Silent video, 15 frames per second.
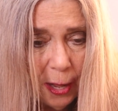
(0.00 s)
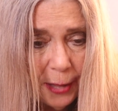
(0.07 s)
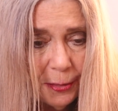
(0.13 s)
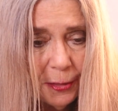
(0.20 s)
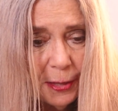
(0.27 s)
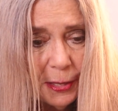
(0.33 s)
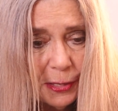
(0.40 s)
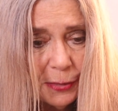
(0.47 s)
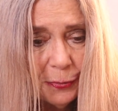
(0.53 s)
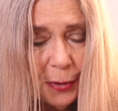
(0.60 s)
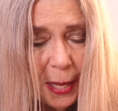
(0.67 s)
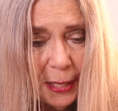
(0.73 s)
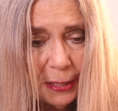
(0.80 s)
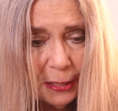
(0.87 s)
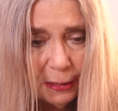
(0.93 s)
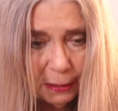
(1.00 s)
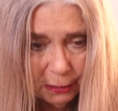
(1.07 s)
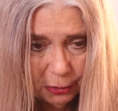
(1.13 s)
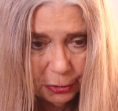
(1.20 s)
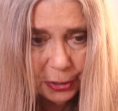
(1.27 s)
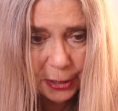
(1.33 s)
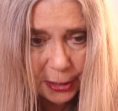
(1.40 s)
And his friend
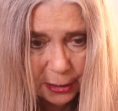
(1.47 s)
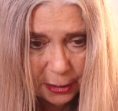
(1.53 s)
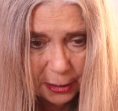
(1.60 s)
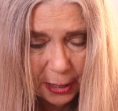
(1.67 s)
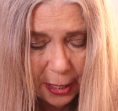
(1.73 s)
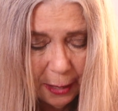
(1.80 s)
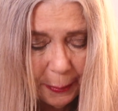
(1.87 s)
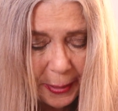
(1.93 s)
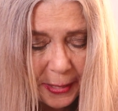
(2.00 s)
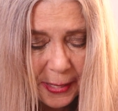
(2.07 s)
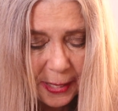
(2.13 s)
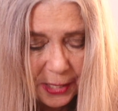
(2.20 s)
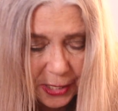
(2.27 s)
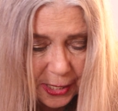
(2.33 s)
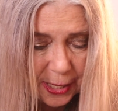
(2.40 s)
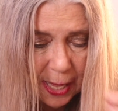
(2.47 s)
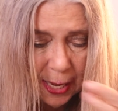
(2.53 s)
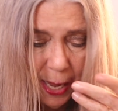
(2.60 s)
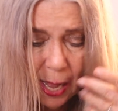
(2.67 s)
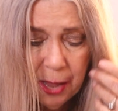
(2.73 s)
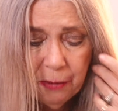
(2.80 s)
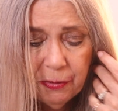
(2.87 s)
looked at him and said, see that
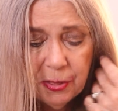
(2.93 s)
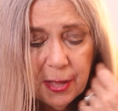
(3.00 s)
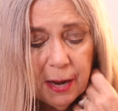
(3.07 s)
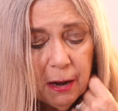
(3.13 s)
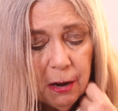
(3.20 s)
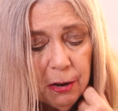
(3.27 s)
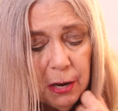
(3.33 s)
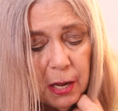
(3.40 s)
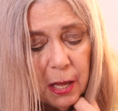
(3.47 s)
guy over there?